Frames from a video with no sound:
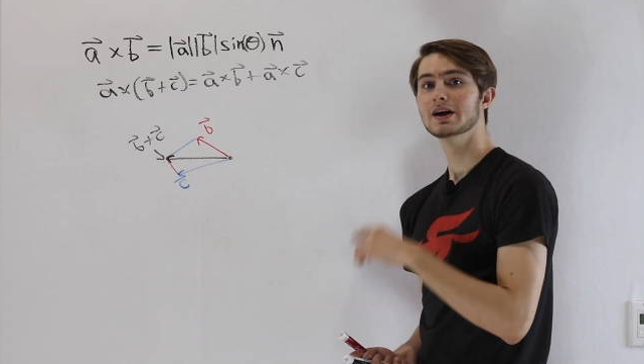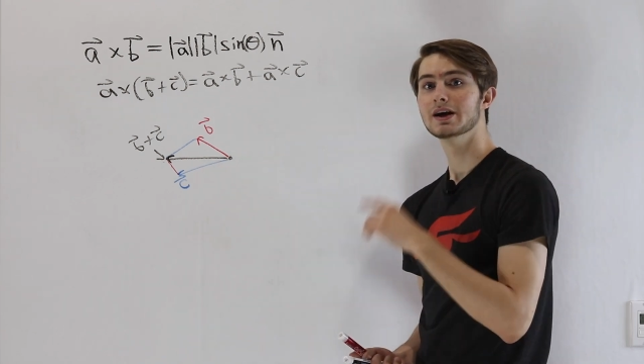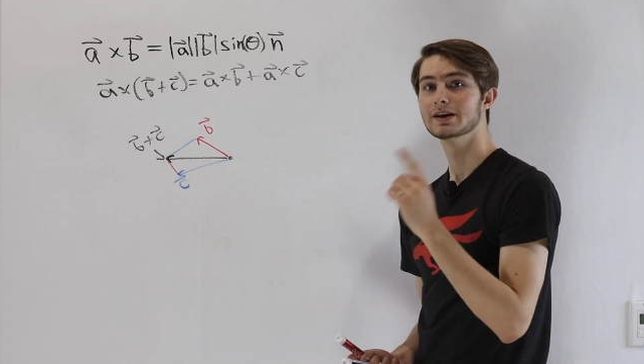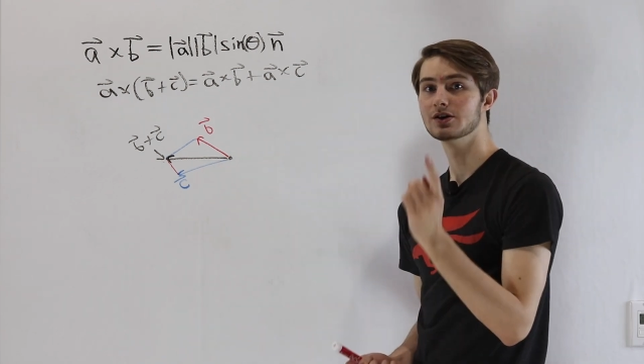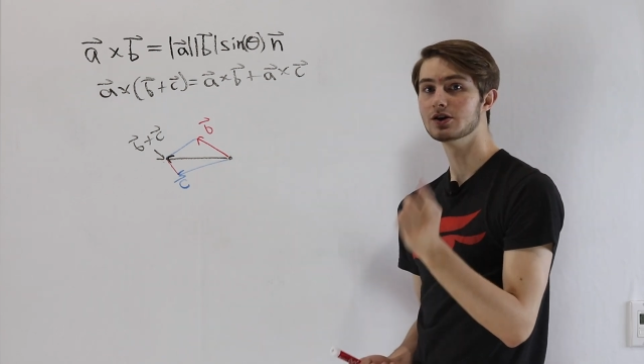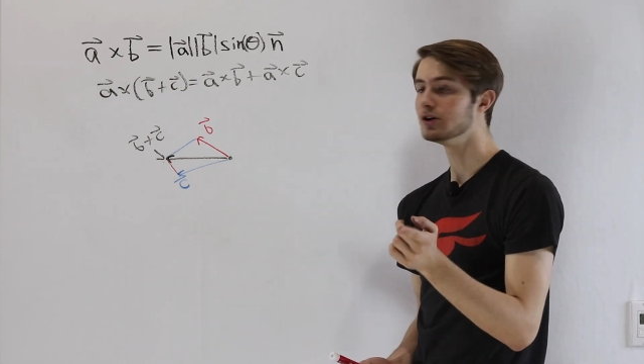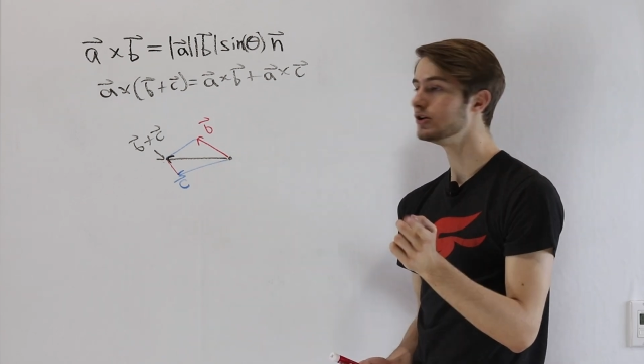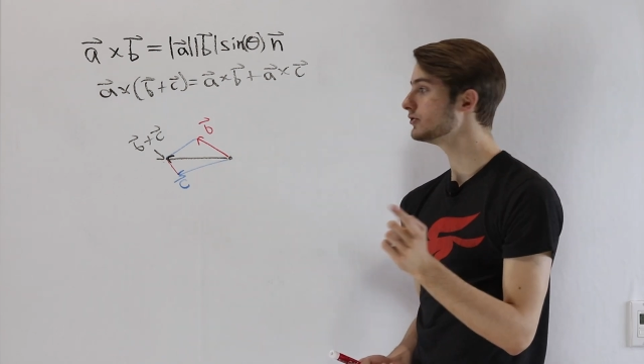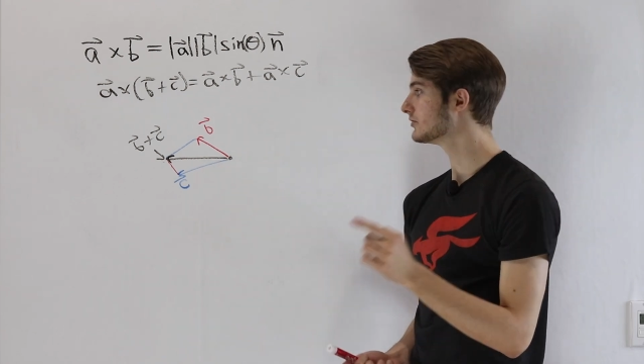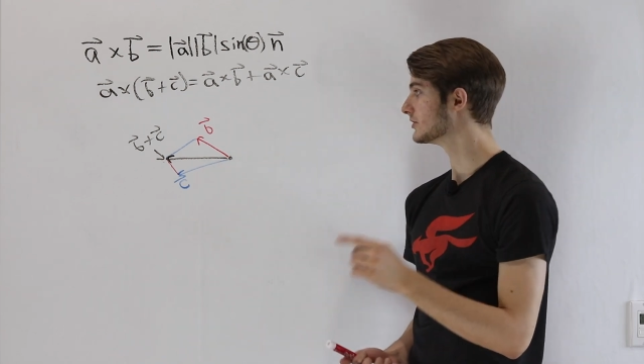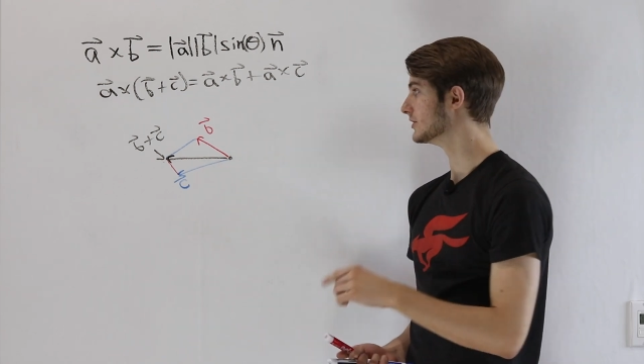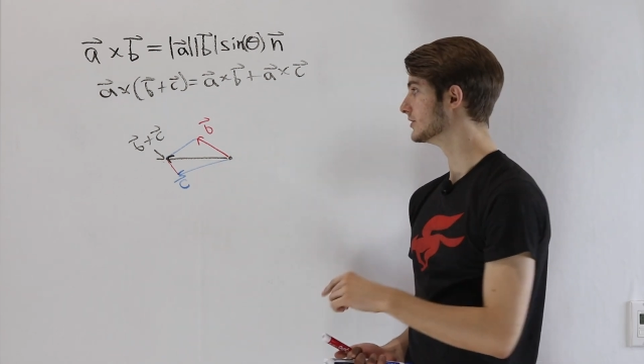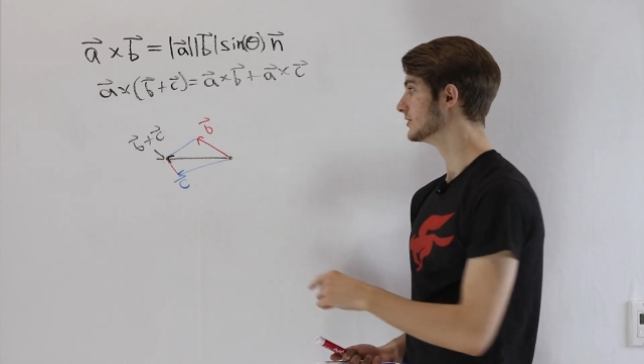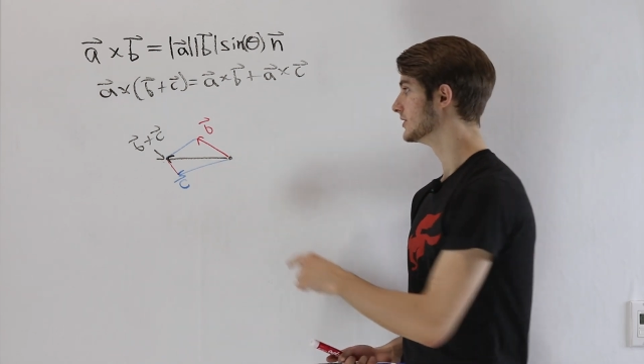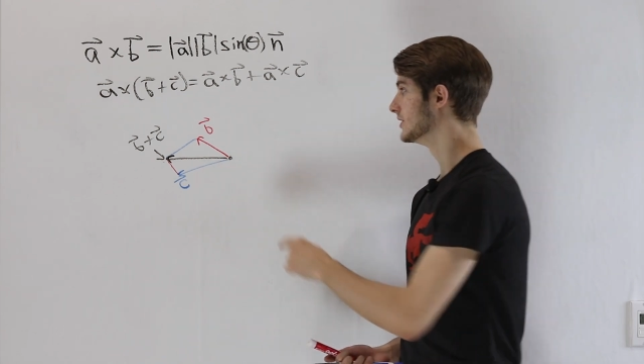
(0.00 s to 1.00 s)
and
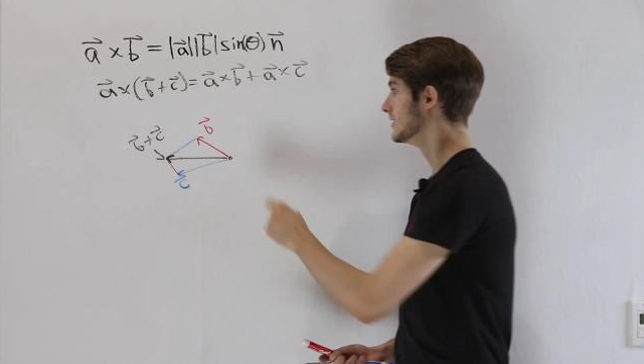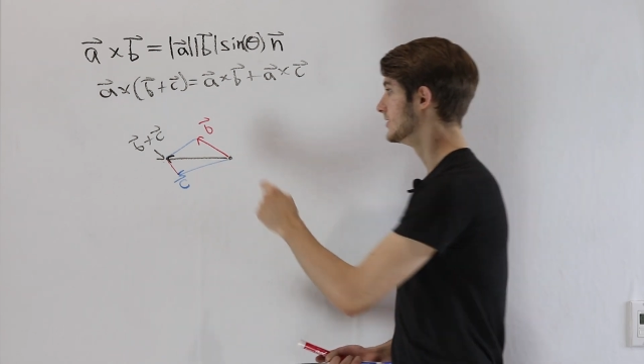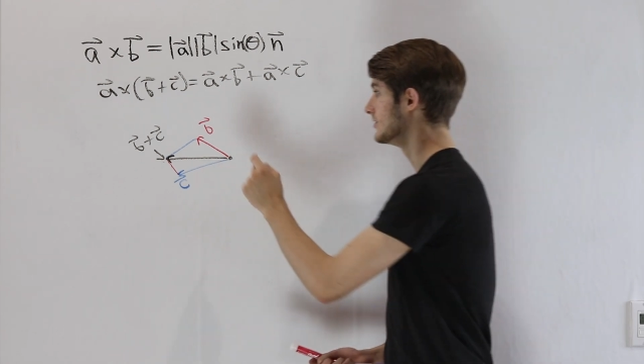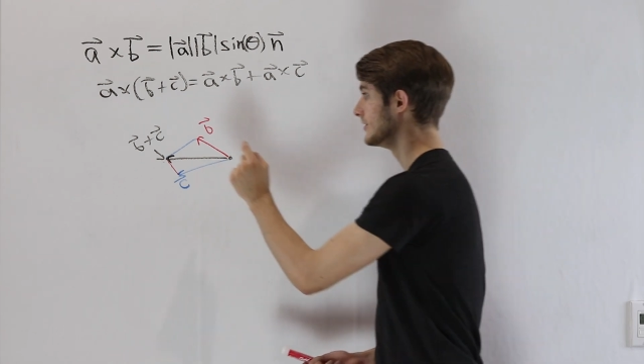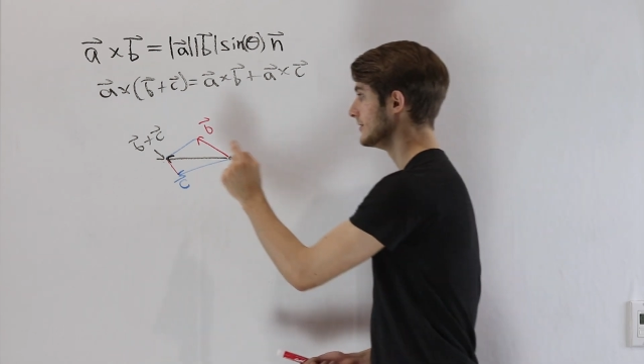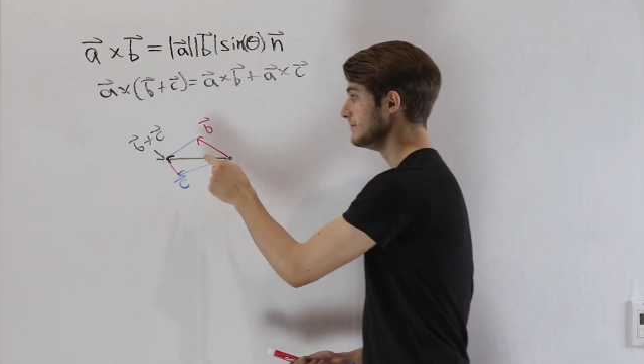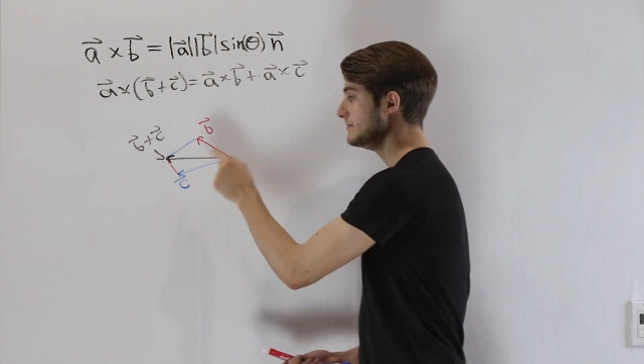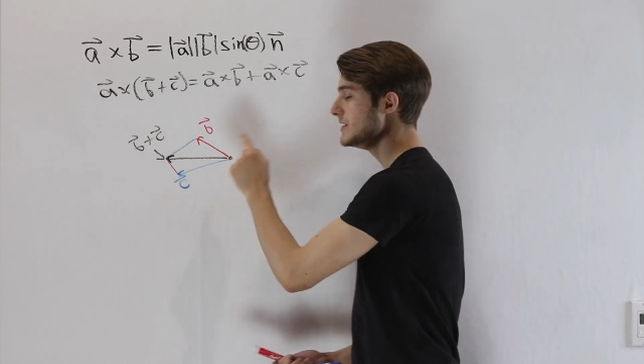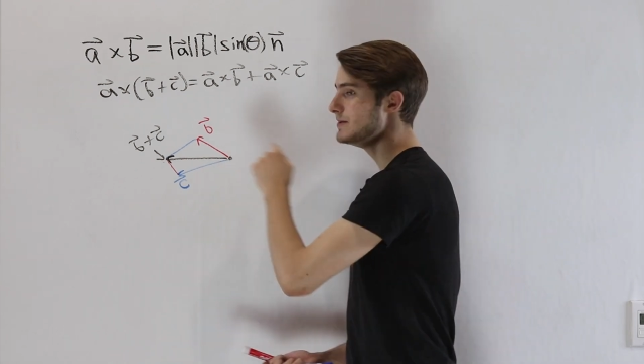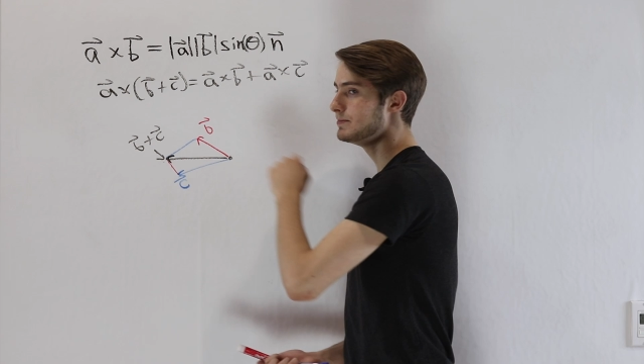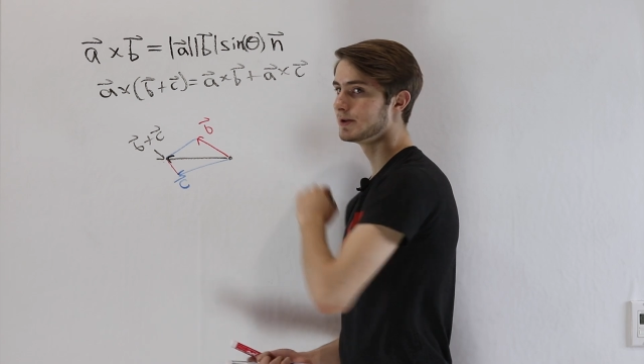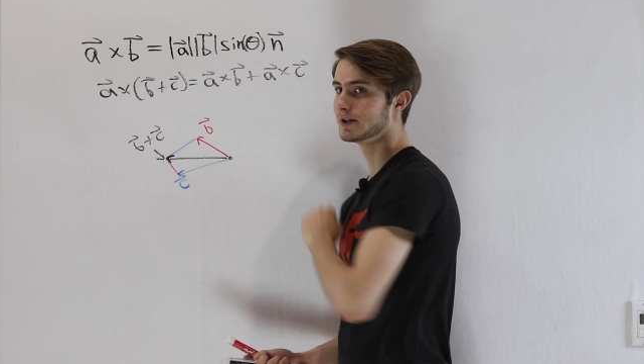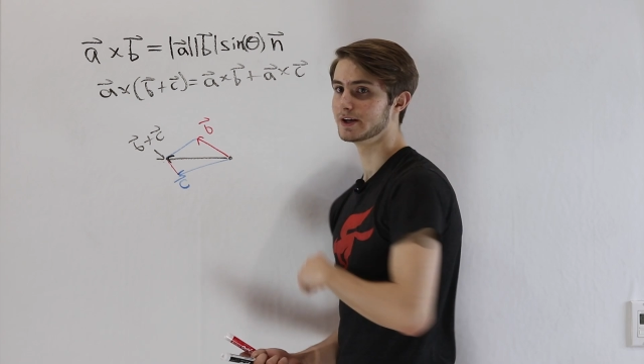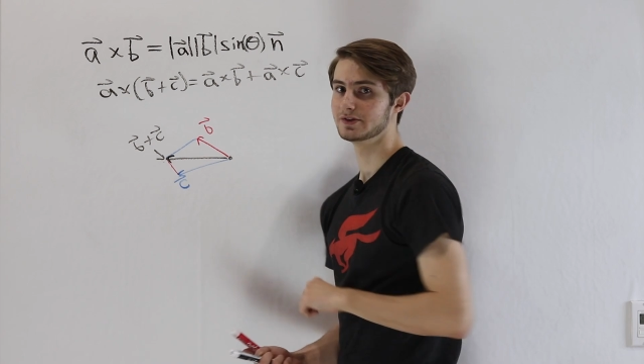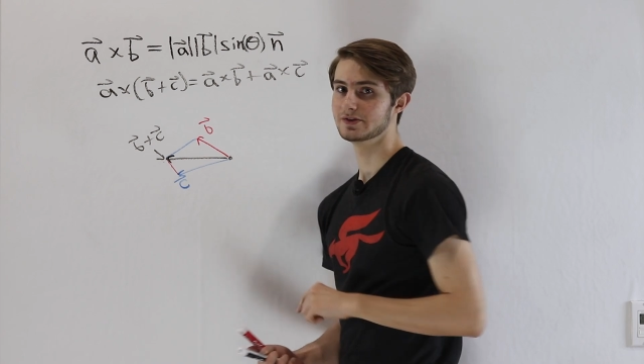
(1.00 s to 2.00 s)
also to the B
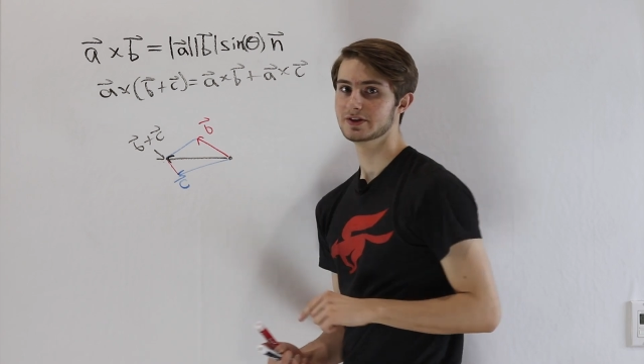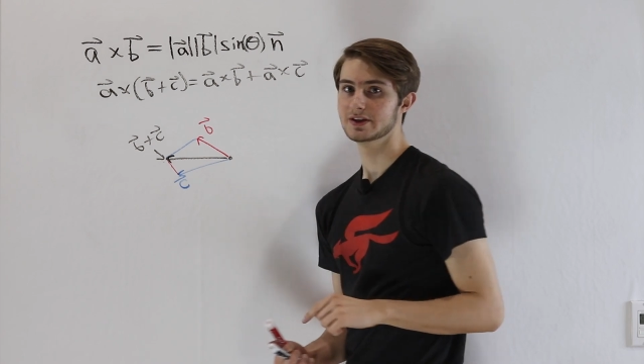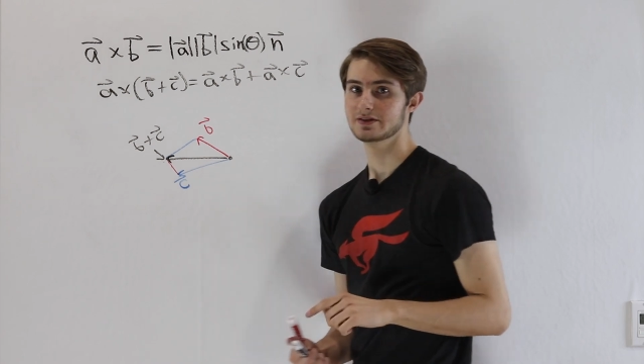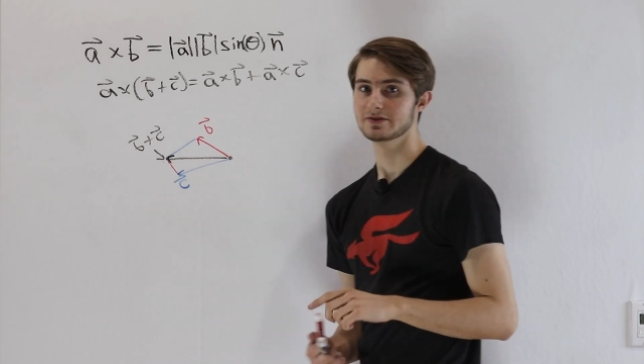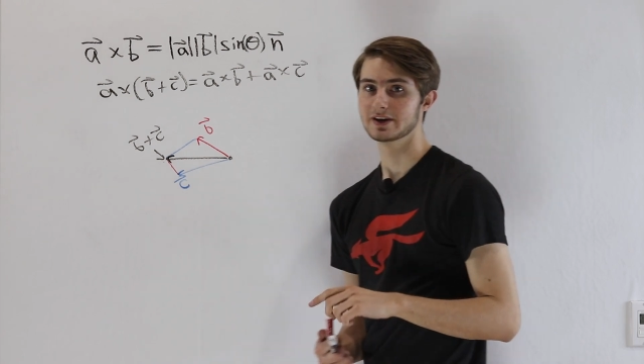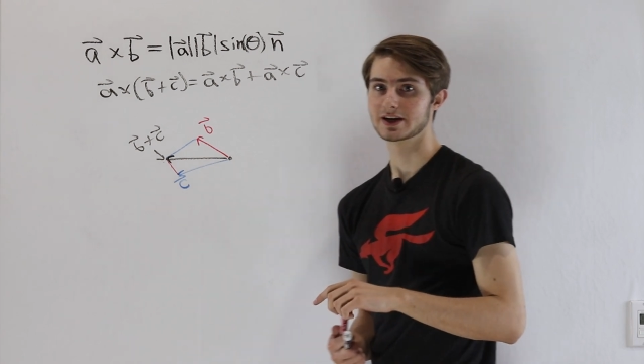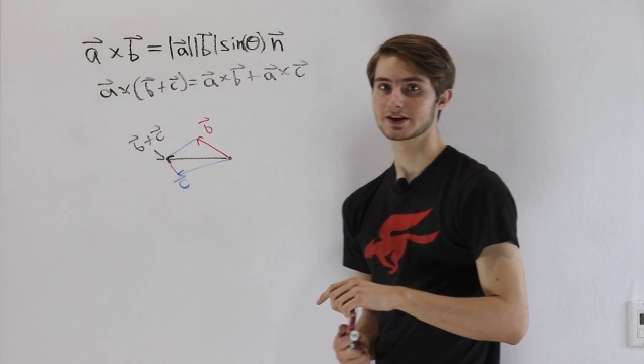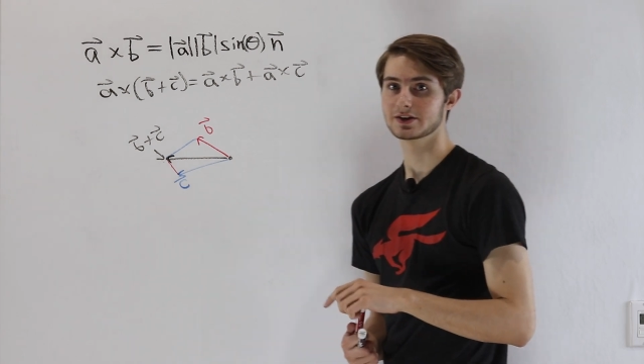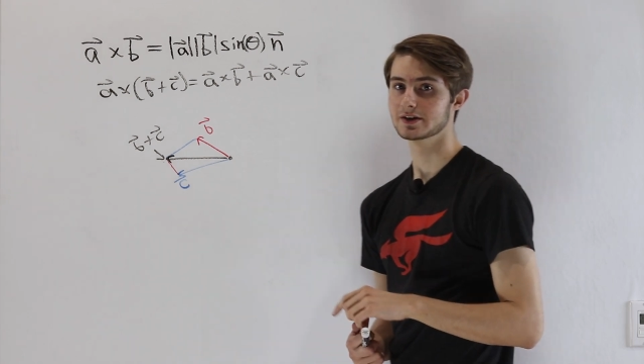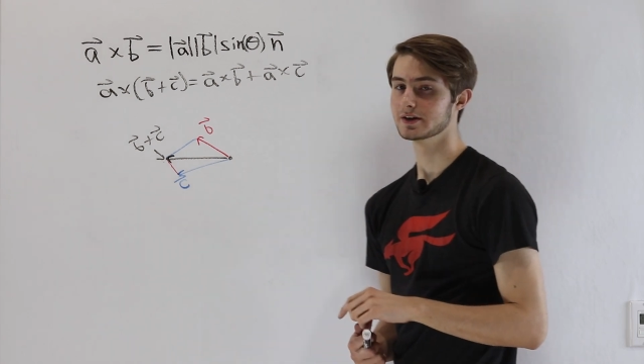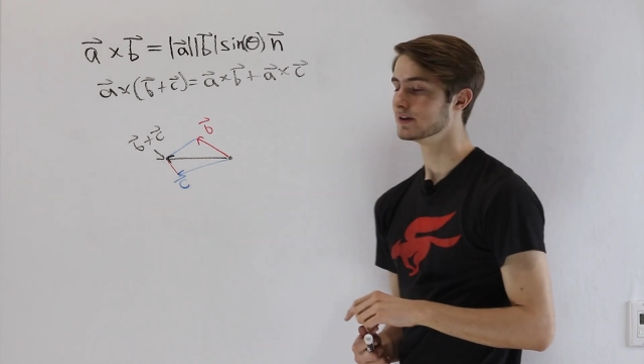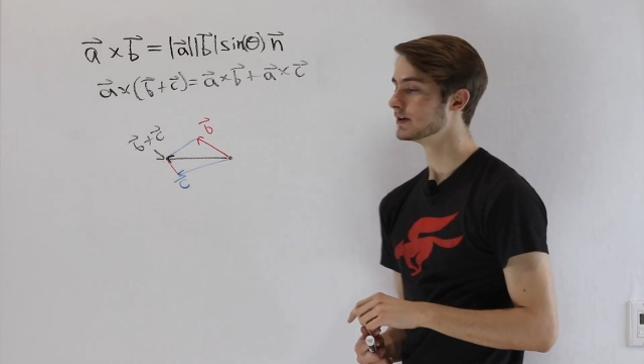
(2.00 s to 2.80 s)
plus C vector.